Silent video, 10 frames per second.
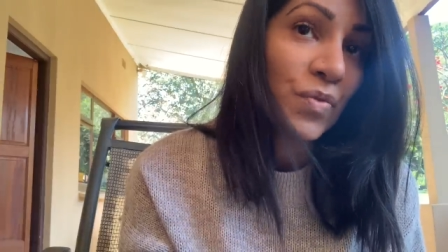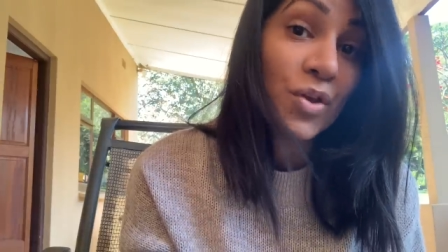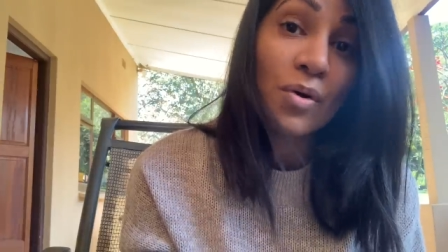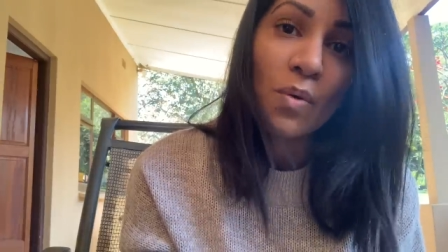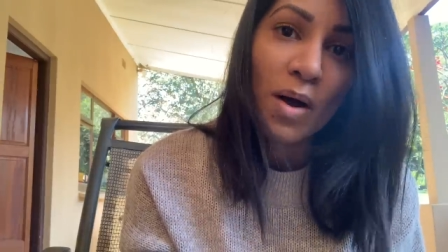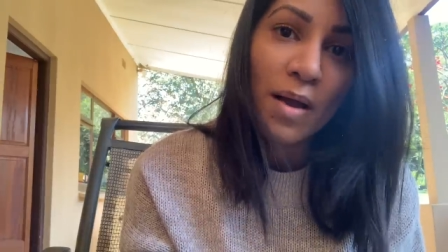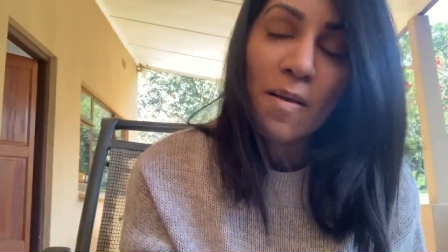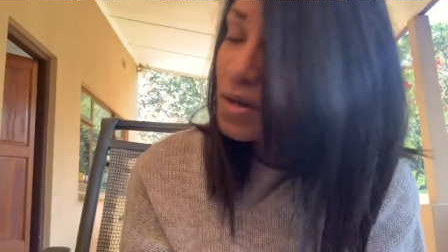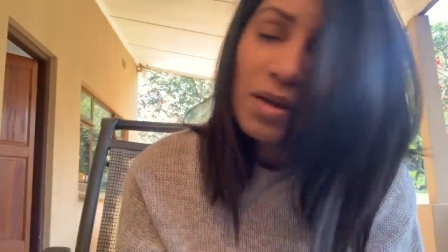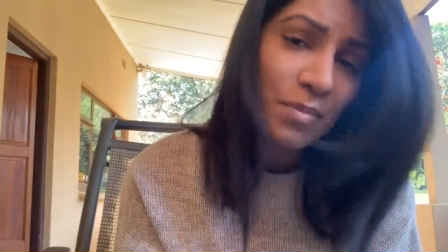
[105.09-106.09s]
You know why?
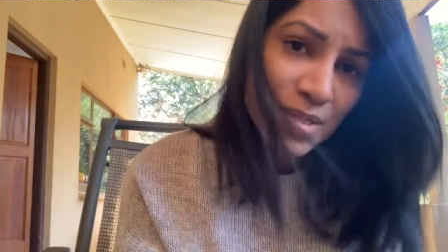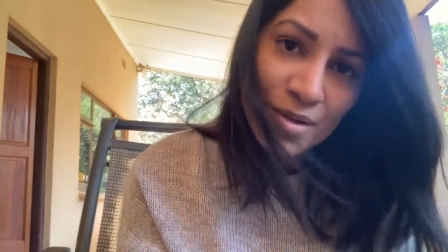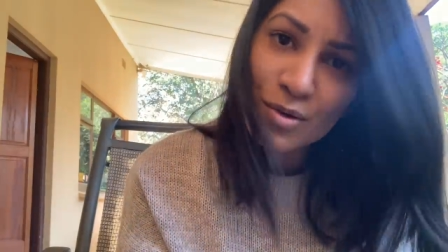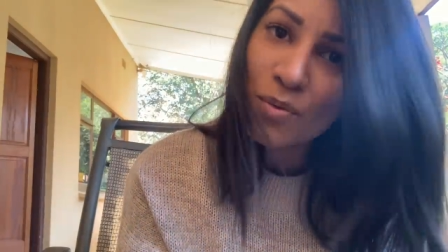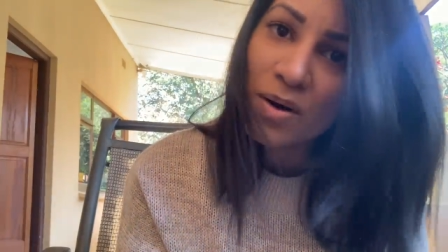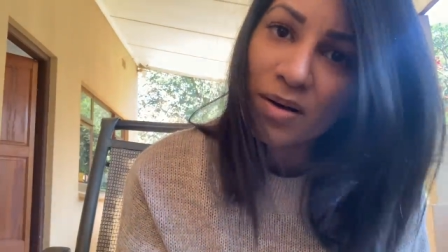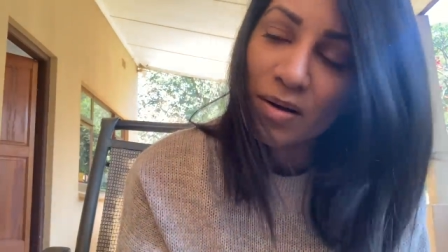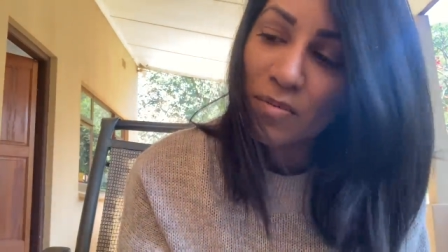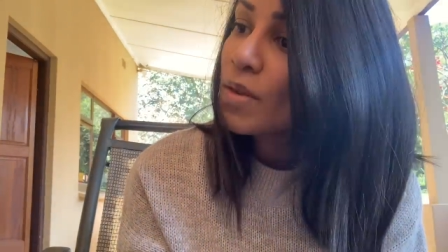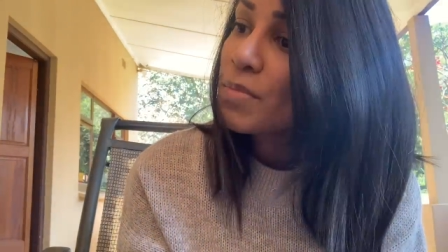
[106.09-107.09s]
Let me tell you why.